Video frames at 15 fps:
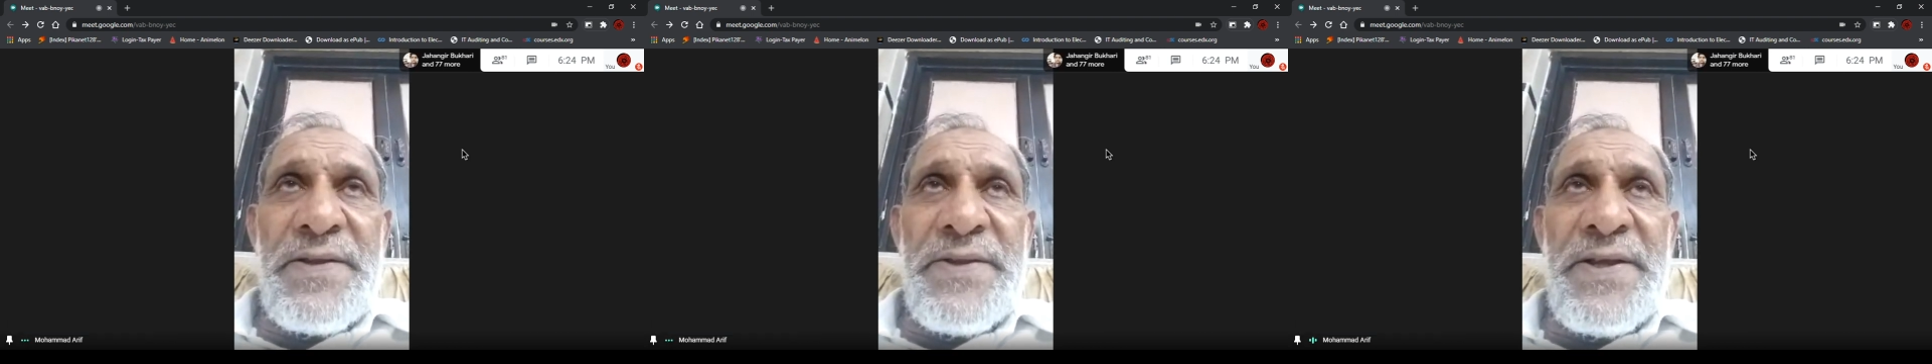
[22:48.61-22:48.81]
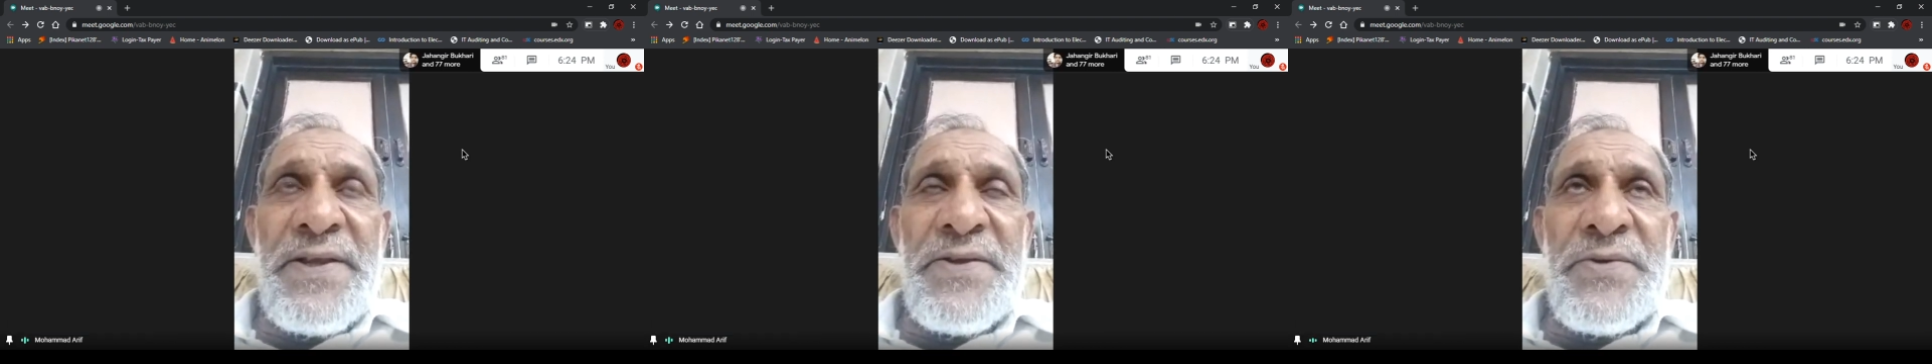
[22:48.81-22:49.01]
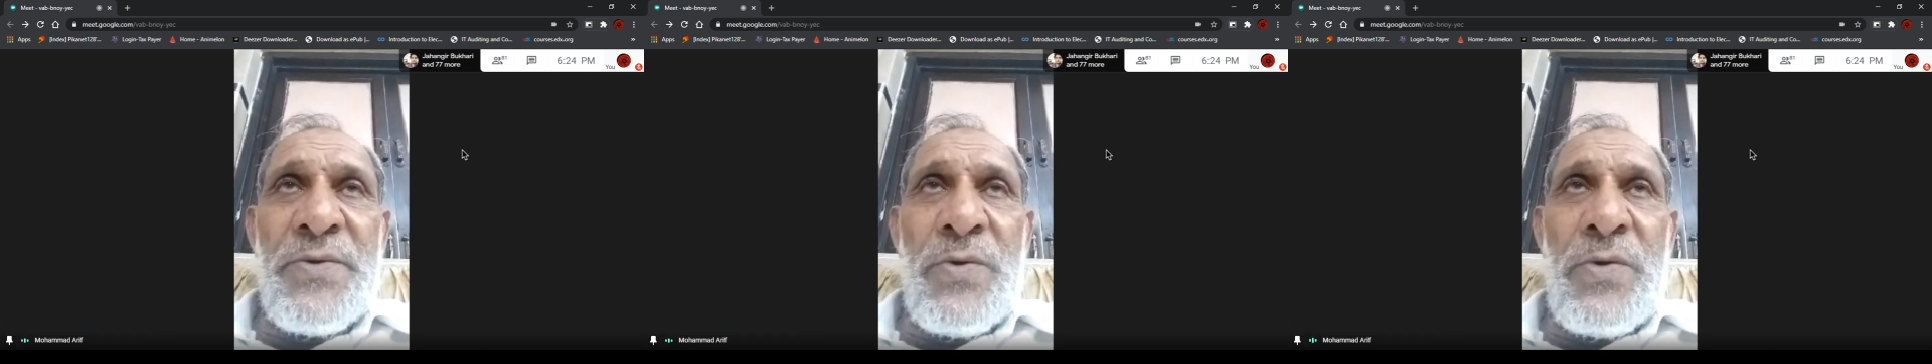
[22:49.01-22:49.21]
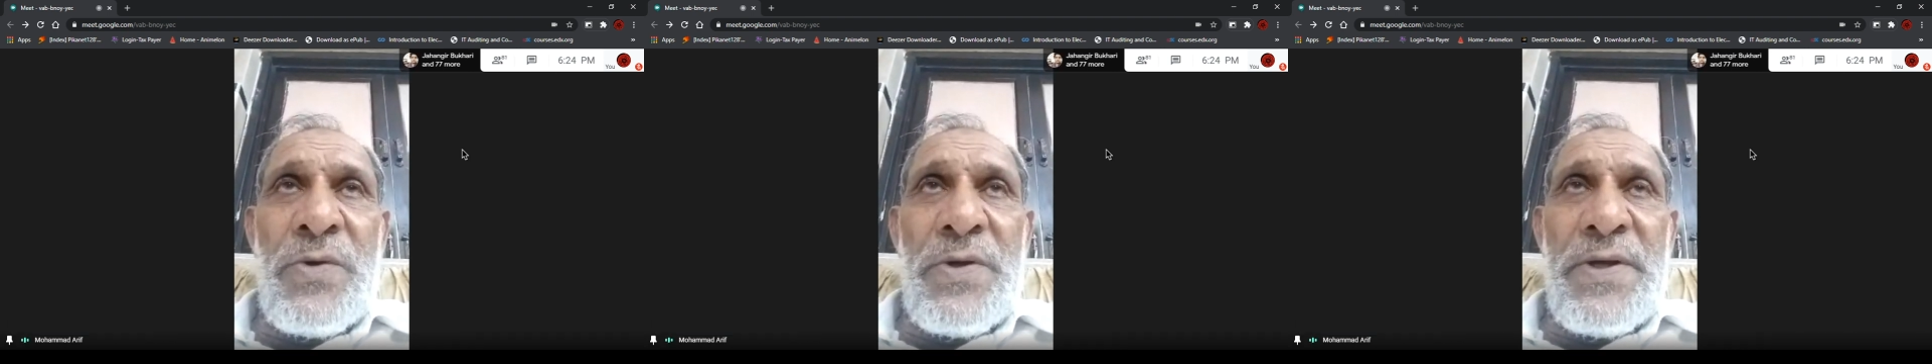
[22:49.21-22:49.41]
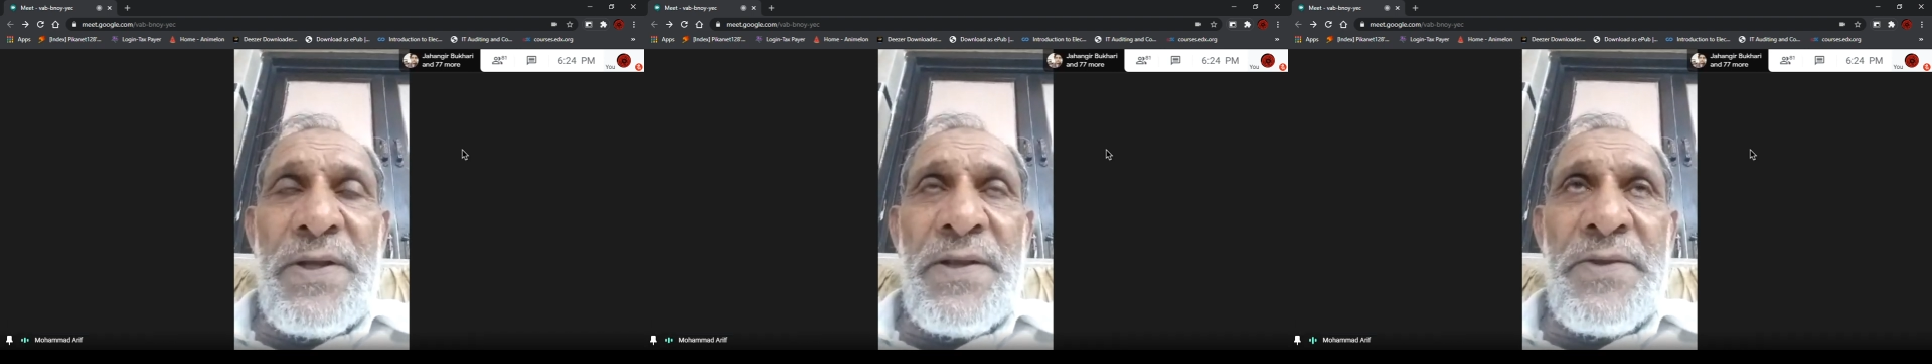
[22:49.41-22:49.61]
there is
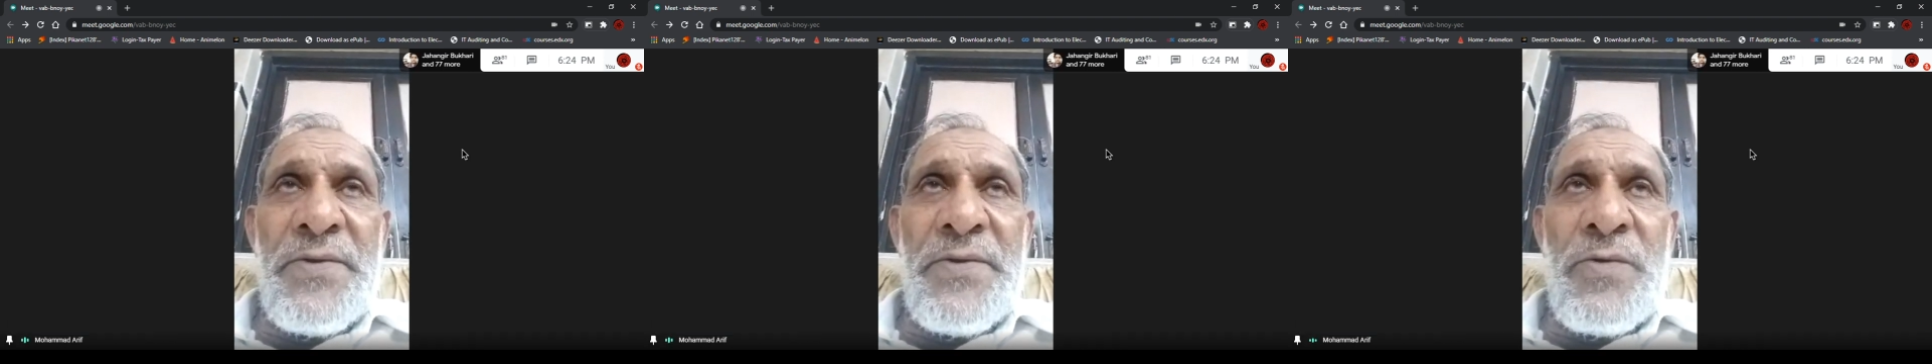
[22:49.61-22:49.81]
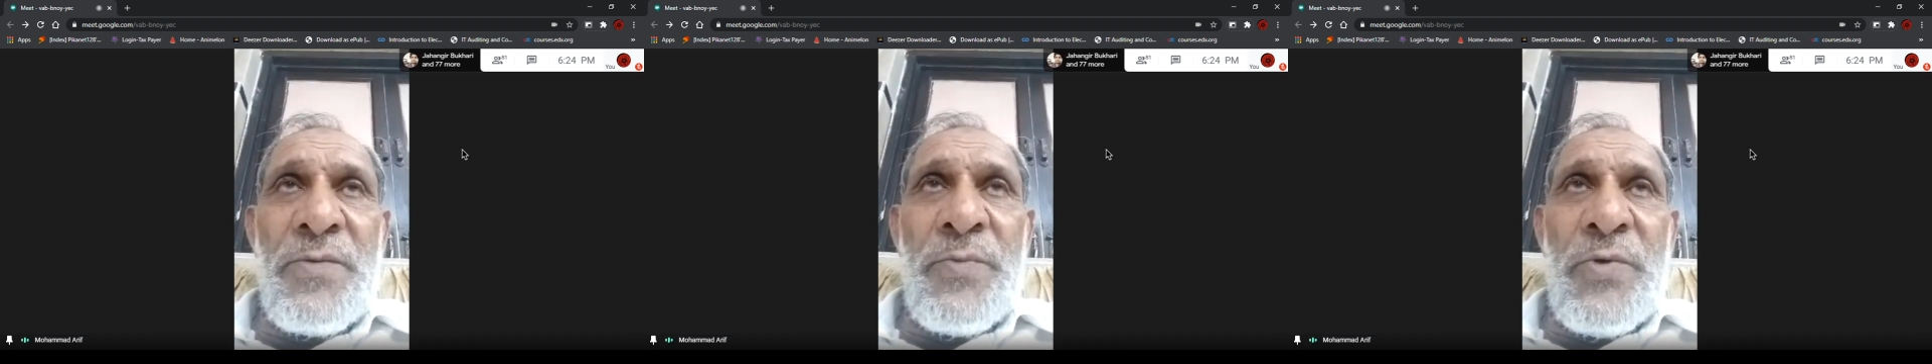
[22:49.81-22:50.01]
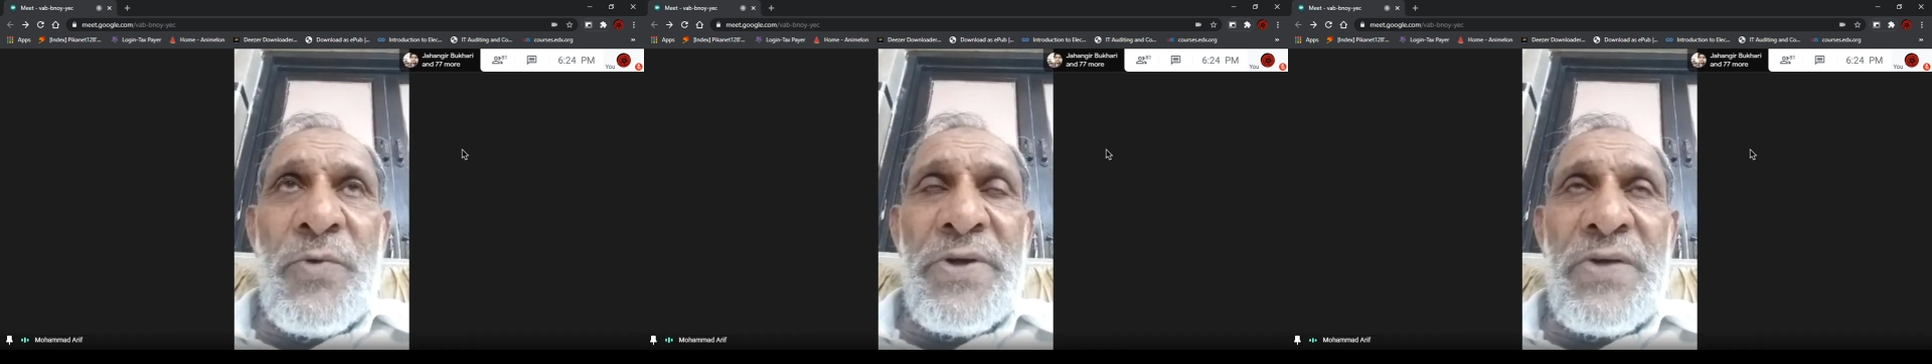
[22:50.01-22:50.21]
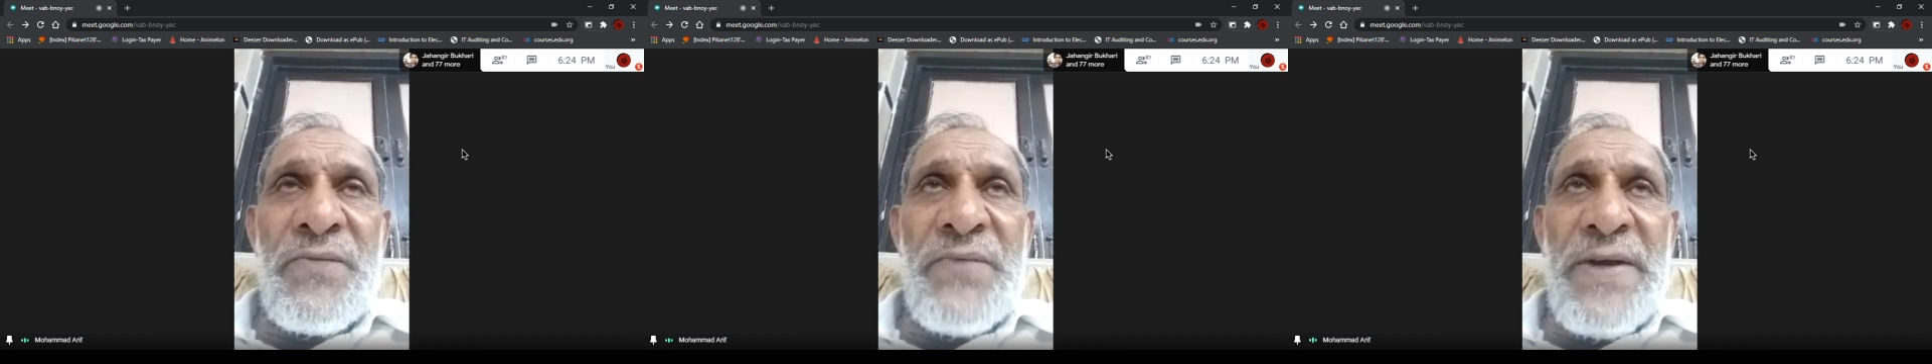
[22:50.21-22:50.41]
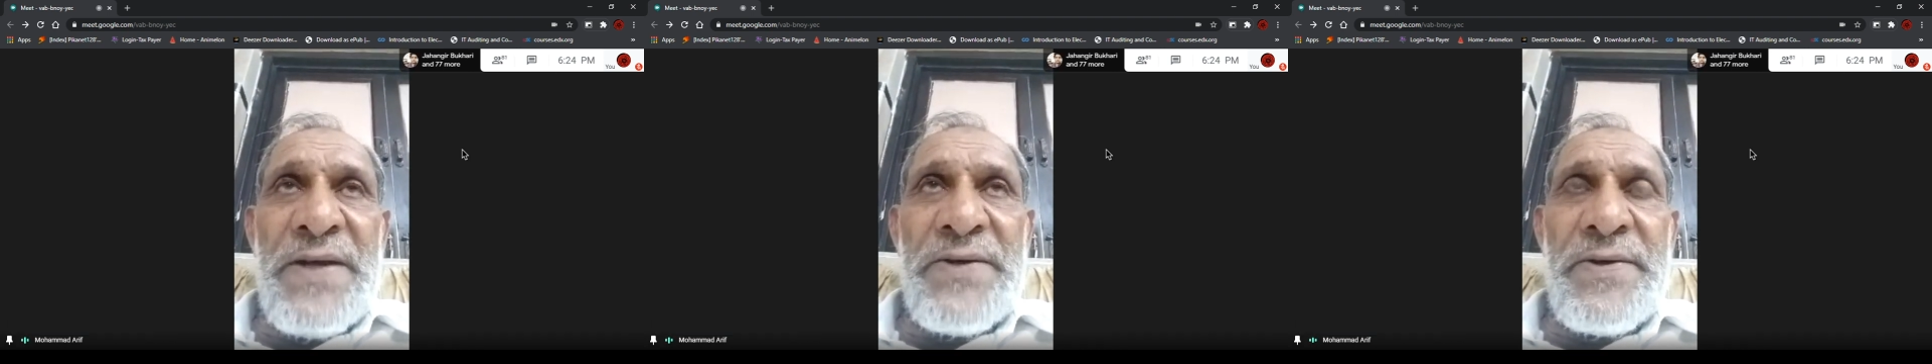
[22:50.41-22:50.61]
no erythropoietin
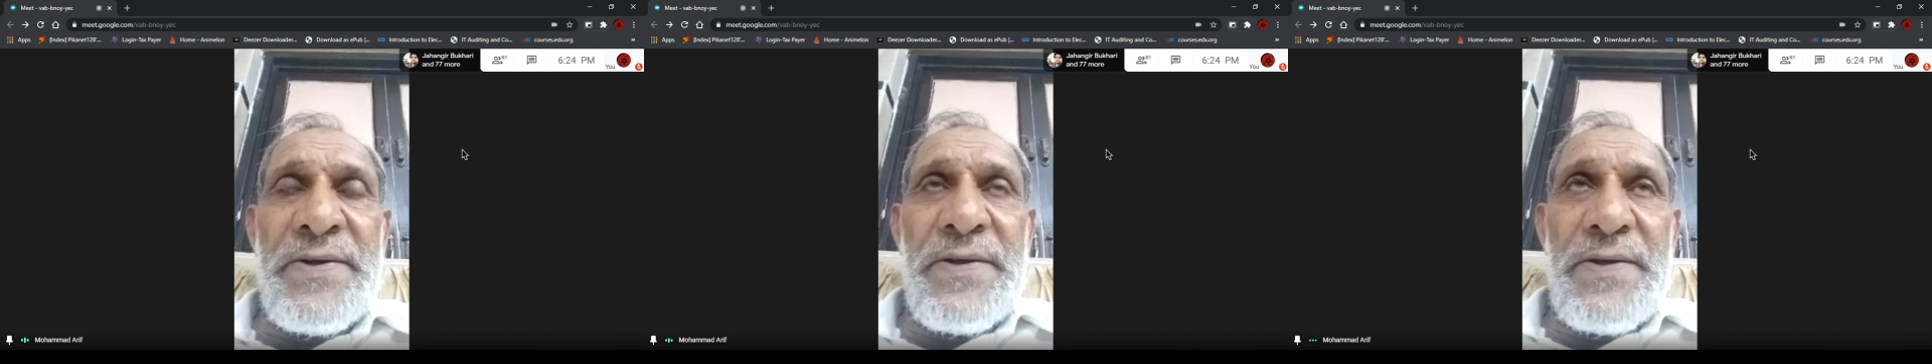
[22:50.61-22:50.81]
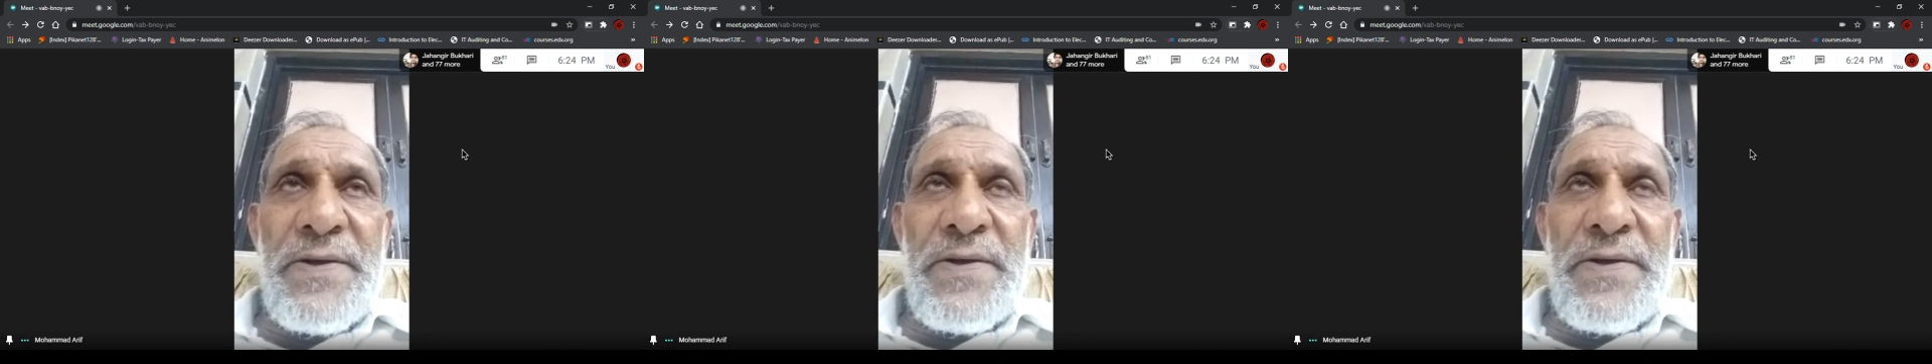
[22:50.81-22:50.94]
factor.